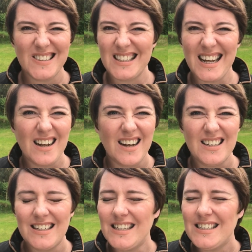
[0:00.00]
that
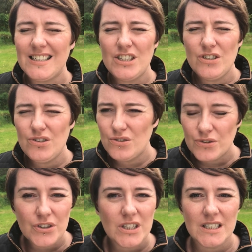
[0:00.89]
is
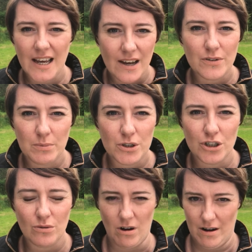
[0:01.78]
nothing to ever put
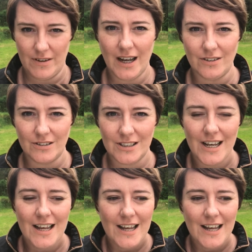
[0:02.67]
you off a house.